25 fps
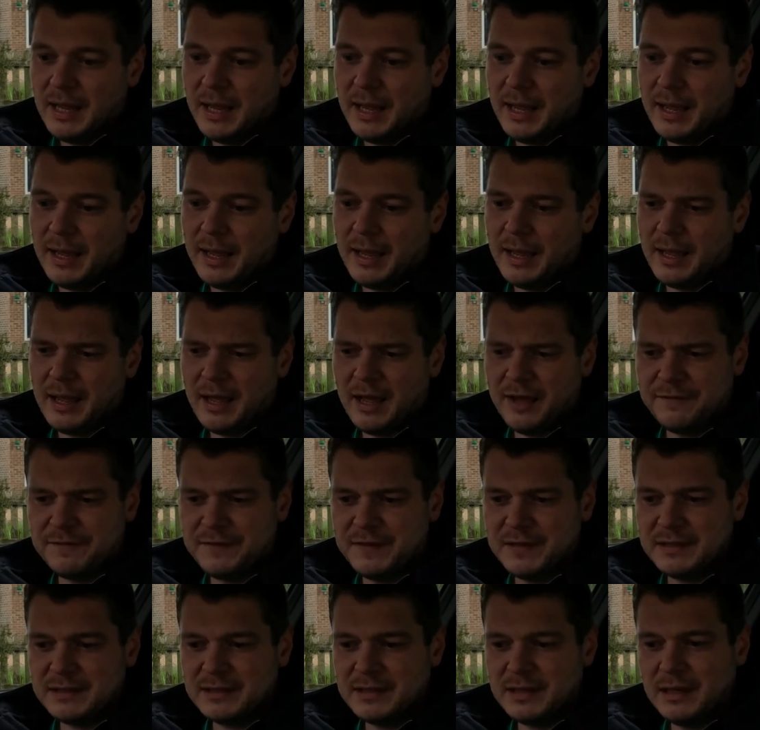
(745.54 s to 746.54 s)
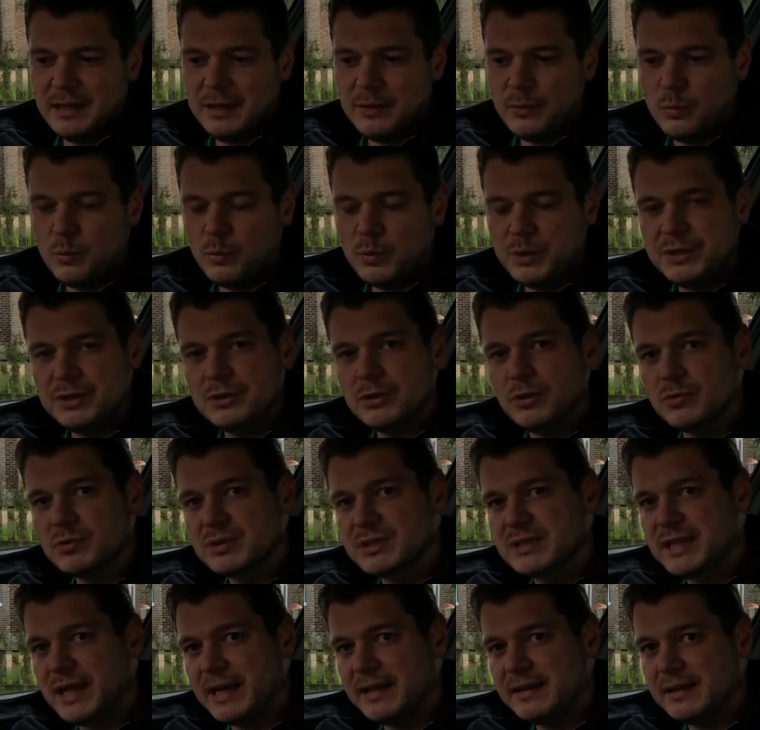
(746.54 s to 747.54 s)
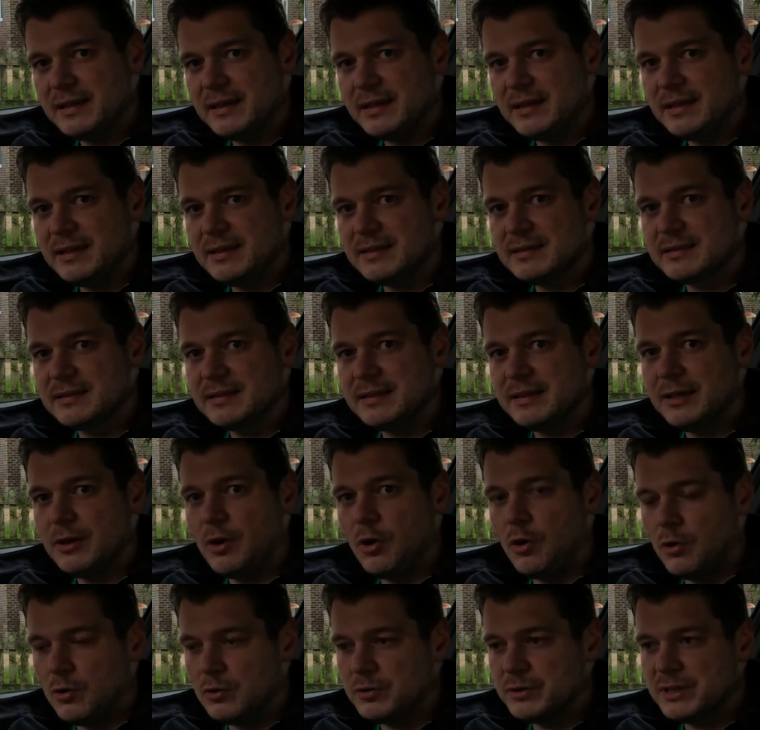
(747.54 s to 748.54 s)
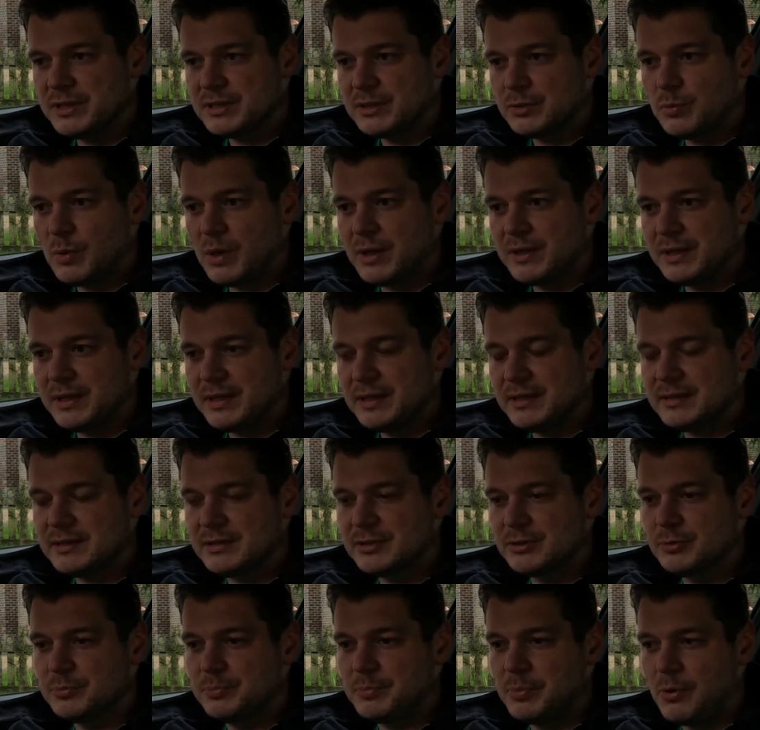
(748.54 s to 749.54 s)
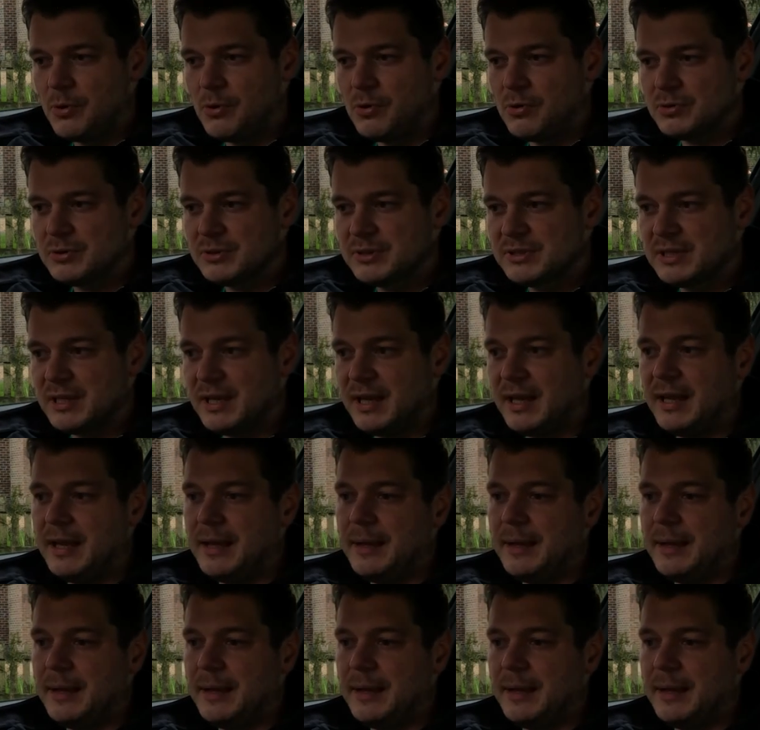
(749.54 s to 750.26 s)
I think the Windows 10 is the oldest one it supports.